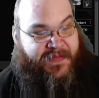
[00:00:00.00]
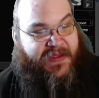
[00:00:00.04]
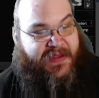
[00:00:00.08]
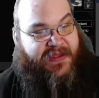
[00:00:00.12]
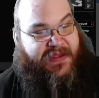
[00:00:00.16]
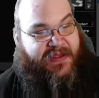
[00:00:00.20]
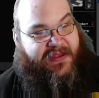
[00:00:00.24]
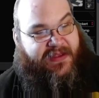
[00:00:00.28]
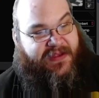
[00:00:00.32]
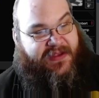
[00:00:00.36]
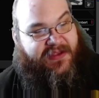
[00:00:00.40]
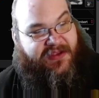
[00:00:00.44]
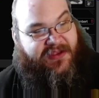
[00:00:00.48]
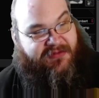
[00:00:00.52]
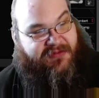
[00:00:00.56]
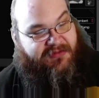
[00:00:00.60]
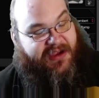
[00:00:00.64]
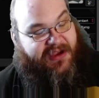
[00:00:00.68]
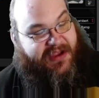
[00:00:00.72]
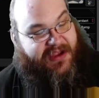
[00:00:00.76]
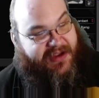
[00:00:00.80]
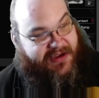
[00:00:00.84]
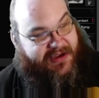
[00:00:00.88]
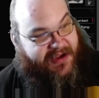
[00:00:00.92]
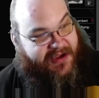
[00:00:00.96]
So this is
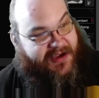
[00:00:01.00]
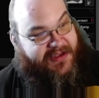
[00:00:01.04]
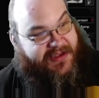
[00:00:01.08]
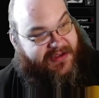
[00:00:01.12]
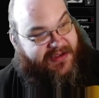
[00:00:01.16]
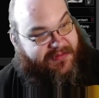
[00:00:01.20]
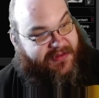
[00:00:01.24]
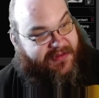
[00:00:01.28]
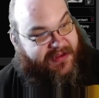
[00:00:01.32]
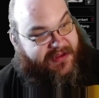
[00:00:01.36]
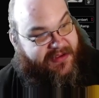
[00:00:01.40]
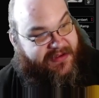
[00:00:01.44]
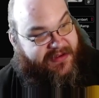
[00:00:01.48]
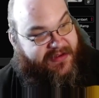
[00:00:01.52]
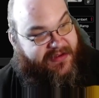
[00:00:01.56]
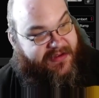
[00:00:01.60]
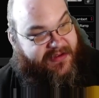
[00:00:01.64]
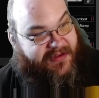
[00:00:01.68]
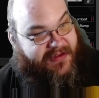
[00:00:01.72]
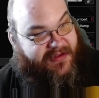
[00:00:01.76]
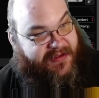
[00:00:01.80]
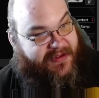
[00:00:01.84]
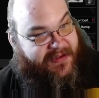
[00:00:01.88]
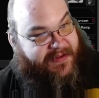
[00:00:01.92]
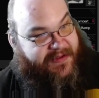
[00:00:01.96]
recognizably
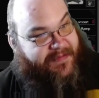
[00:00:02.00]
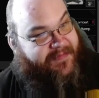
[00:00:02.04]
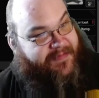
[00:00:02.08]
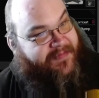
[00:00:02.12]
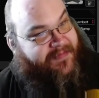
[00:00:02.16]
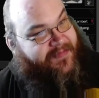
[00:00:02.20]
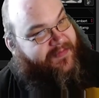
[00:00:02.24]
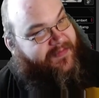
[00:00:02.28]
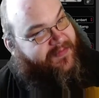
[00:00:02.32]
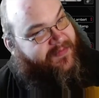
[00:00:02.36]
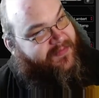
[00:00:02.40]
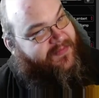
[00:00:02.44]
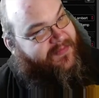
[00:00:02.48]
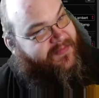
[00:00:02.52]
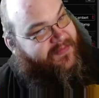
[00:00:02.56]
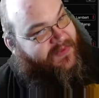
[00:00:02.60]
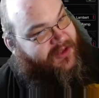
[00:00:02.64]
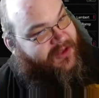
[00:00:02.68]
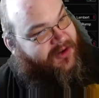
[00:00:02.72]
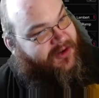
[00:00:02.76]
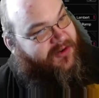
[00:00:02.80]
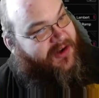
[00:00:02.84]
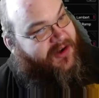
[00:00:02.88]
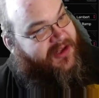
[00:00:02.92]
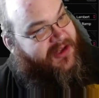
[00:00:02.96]
the
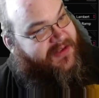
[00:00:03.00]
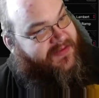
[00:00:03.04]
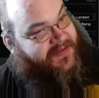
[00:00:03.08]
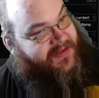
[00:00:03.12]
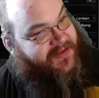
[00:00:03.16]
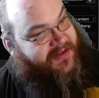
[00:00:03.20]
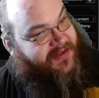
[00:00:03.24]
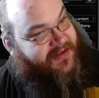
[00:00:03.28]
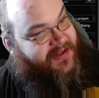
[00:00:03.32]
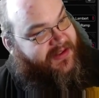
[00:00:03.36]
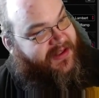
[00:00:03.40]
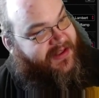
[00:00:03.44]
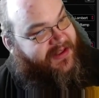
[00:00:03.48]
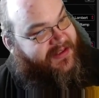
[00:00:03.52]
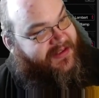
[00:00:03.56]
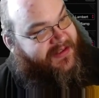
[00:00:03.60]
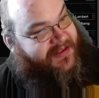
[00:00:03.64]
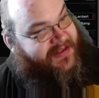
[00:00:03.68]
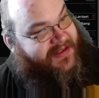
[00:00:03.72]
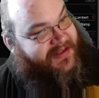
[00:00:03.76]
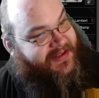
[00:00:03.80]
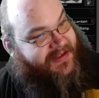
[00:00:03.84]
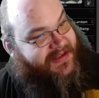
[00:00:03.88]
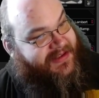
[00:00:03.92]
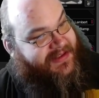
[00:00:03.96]
Crossfield class,
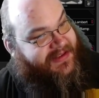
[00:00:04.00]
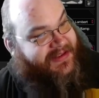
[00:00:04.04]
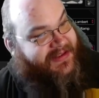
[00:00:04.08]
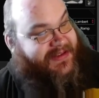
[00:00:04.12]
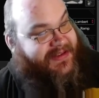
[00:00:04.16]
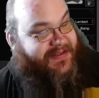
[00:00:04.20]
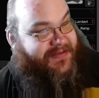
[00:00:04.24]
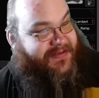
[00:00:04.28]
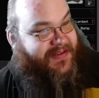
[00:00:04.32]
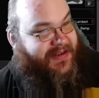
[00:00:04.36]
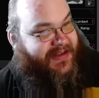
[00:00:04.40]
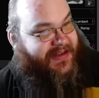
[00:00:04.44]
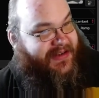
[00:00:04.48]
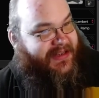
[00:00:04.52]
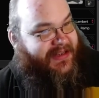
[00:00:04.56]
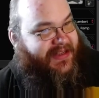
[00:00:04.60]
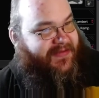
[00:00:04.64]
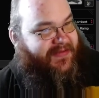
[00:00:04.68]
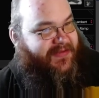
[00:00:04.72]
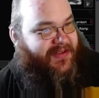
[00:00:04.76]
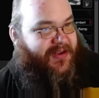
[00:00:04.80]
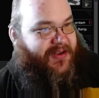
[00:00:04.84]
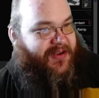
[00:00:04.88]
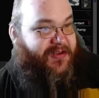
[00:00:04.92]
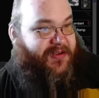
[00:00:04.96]
right?
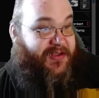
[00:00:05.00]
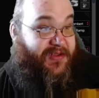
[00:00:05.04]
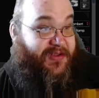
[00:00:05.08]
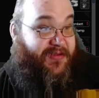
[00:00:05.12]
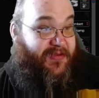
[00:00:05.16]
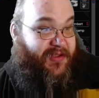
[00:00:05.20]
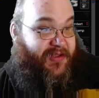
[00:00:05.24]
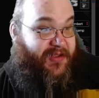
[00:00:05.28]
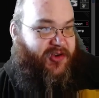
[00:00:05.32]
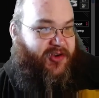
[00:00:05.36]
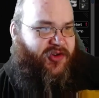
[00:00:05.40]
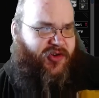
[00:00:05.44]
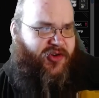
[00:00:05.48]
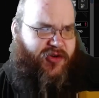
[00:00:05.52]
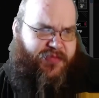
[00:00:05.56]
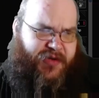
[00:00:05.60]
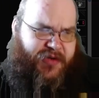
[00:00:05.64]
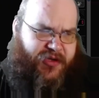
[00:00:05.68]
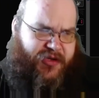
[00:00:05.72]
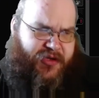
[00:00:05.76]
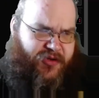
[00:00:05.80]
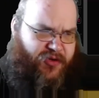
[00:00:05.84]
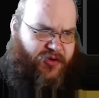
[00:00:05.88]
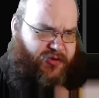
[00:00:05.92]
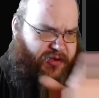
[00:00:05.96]
Even though it should
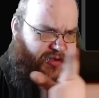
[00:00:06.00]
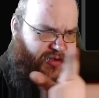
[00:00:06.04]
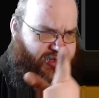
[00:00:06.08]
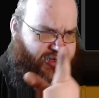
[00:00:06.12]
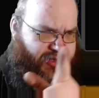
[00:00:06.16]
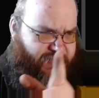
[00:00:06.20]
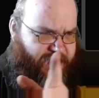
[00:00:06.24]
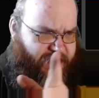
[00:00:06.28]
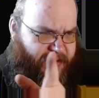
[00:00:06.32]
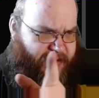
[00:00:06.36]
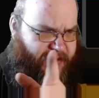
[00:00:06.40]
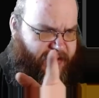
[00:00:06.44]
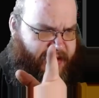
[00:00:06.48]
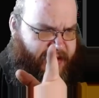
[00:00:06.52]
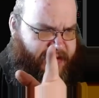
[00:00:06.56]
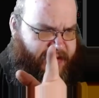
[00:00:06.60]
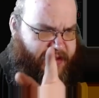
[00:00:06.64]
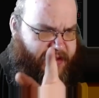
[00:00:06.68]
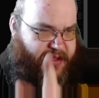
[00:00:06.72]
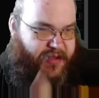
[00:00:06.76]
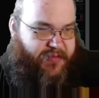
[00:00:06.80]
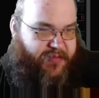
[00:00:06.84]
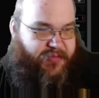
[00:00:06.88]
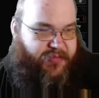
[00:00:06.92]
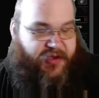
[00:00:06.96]
be a totally different class.
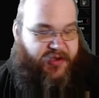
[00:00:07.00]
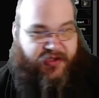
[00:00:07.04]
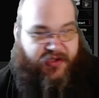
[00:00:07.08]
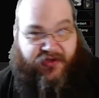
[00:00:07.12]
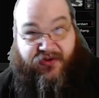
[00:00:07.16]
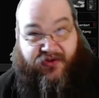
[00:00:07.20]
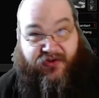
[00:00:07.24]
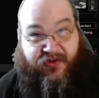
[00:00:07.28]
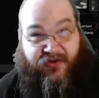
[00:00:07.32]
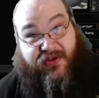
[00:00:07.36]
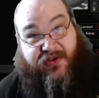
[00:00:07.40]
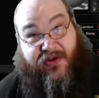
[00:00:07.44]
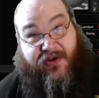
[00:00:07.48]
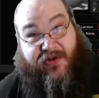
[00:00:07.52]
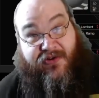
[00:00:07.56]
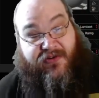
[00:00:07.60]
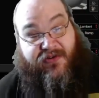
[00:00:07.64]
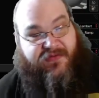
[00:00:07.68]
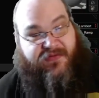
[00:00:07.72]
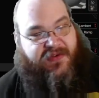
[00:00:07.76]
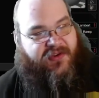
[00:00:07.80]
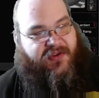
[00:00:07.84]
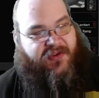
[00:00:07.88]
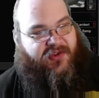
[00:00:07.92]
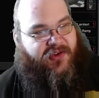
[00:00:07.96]
But you just know
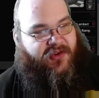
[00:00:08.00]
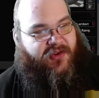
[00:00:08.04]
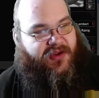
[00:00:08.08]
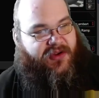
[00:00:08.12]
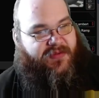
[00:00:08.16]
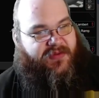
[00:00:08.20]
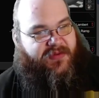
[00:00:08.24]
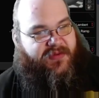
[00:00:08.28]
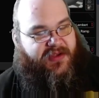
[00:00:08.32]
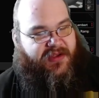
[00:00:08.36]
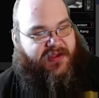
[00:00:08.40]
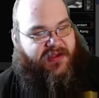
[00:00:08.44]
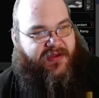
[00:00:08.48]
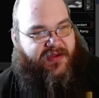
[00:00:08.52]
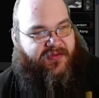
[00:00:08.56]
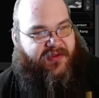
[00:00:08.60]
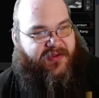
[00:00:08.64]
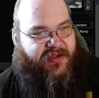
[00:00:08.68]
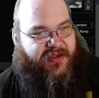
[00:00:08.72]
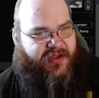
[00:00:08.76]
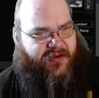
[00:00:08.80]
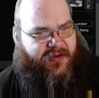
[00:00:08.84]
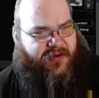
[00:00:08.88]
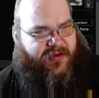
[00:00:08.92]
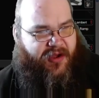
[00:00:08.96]
if this showed up in Discovery,
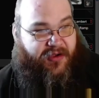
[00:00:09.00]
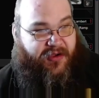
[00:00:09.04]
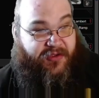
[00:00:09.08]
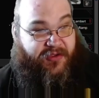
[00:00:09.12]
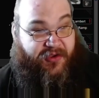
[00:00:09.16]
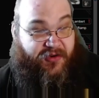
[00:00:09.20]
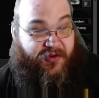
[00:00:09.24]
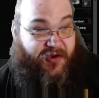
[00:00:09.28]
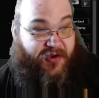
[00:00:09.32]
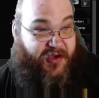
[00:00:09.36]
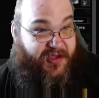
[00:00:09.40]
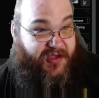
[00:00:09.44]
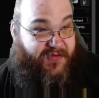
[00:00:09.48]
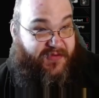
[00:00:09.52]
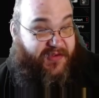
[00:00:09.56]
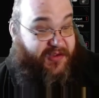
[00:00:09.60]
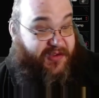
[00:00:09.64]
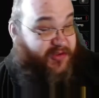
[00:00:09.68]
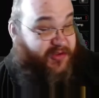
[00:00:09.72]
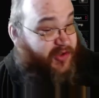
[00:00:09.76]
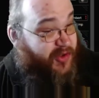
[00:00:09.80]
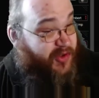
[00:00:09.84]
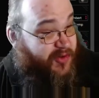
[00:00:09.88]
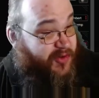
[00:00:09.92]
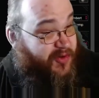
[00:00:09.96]
they'd call it the
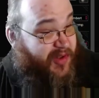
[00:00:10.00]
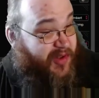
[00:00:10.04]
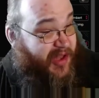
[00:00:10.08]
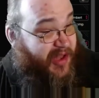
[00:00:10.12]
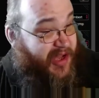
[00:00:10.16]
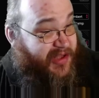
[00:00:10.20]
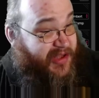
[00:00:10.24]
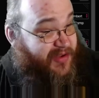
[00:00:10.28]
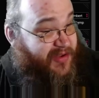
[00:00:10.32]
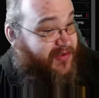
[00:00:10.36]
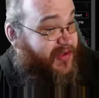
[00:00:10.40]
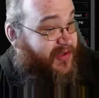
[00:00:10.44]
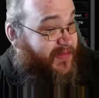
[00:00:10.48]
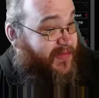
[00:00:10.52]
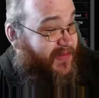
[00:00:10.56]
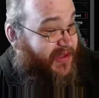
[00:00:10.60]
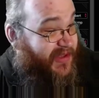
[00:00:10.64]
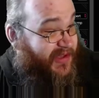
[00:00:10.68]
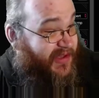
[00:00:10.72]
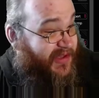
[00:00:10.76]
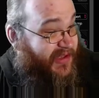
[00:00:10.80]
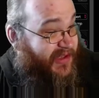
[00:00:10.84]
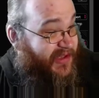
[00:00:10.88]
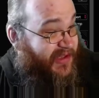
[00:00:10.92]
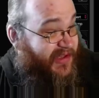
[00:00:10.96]
Crossfield 2 class or
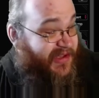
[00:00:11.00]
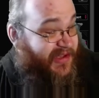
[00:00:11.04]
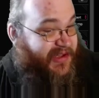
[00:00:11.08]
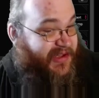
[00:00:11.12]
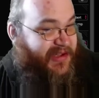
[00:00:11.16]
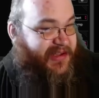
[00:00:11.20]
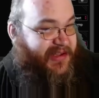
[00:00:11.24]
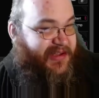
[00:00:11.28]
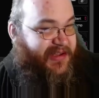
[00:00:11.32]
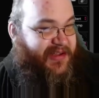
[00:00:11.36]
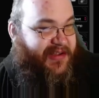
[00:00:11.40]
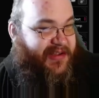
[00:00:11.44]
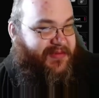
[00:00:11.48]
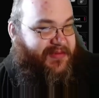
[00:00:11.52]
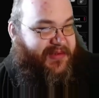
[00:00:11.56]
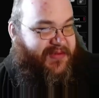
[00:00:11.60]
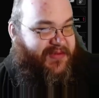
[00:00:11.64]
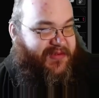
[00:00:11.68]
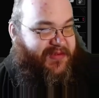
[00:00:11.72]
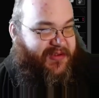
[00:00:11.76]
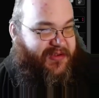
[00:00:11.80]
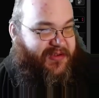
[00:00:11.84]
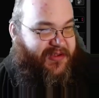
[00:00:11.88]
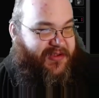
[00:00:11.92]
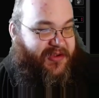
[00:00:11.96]
something.
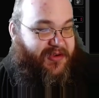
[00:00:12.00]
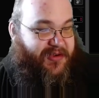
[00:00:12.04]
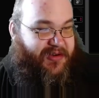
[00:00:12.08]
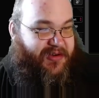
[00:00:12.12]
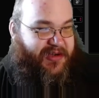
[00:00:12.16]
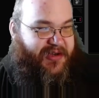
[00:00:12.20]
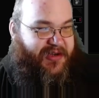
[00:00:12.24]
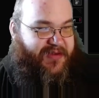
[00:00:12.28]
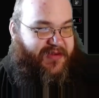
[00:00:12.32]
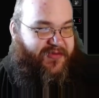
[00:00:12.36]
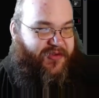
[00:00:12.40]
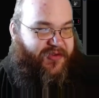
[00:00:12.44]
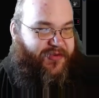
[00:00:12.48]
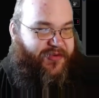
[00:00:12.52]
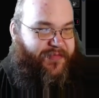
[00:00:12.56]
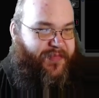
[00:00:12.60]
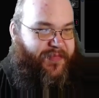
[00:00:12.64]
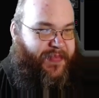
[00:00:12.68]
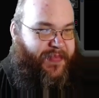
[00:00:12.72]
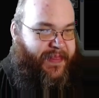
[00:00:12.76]
Even though it's totally different.